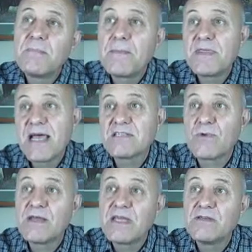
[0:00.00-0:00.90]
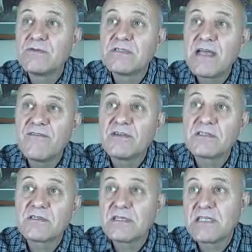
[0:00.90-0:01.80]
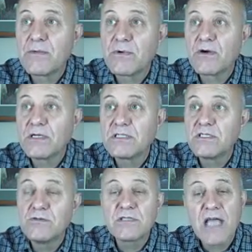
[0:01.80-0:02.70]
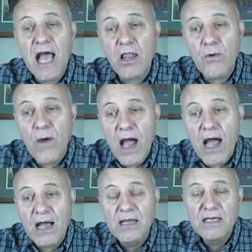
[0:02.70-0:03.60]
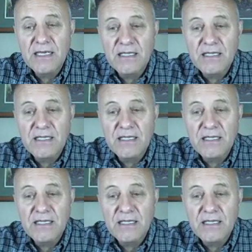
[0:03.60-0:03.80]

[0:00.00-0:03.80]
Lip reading: Maybe that's why they used devils, because they were going to use Eloah